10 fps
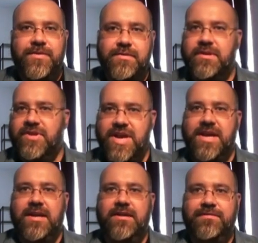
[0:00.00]
You would
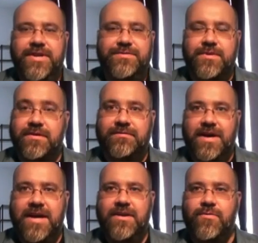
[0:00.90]
think, if these were
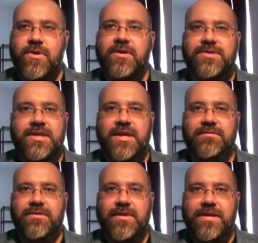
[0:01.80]
divine words and
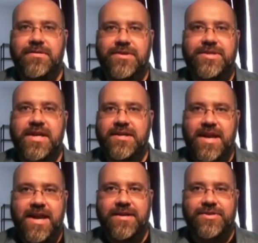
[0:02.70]
given the rather distinct
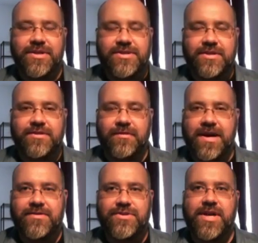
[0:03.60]
heinousness that
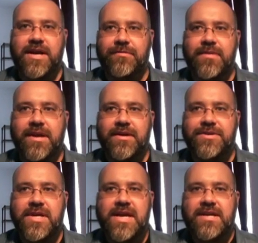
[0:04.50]
surrounds child
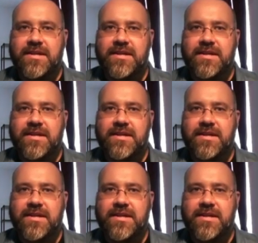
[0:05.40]
marriage,